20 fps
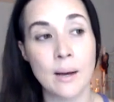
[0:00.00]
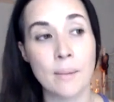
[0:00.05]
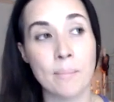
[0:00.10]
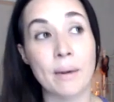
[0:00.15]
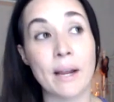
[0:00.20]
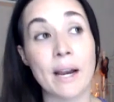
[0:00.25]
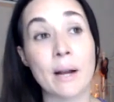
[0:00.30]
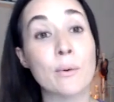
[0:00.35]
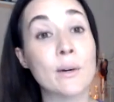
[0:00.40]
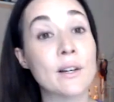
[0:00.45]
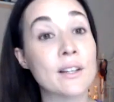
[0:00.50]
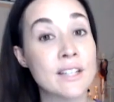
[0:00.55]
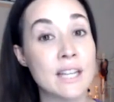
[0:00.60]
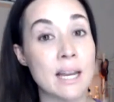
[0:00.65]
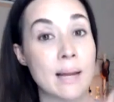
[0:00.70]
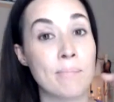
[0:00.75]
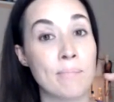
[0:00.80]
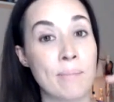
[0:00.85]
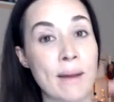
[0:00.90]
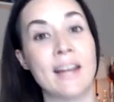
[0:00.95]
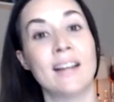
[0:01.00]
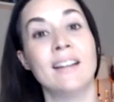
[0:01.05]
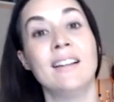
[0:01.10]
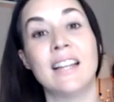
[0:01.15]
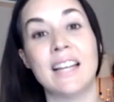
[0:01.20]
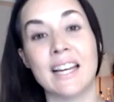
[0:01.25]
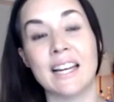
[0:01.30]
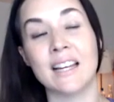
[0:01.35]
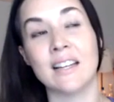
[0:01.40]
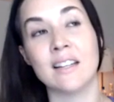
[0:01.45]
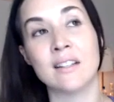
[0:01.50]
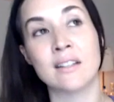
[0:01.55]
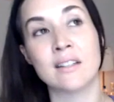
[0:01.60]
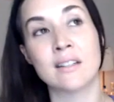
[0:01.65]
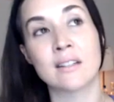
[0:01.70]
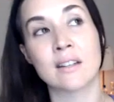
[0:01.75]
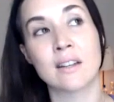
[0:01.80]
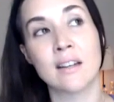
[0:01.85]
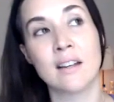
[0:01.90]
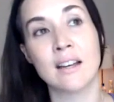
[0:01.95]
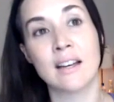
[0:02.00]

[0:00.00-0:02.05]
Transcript: but I will say Bailey's